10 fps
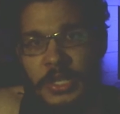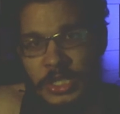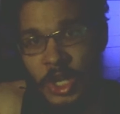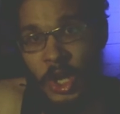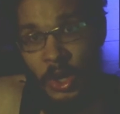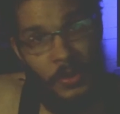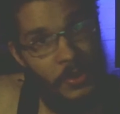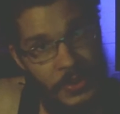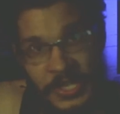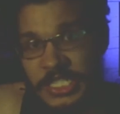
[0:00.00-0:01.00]

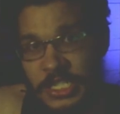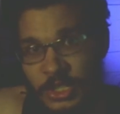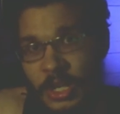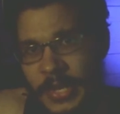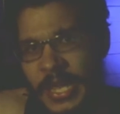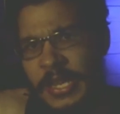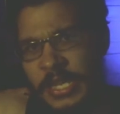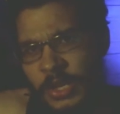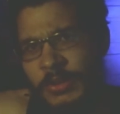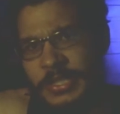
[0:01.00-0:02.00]
So this is going to be a
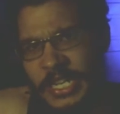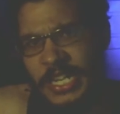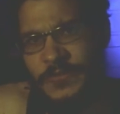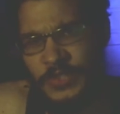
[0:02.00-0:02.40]
huge test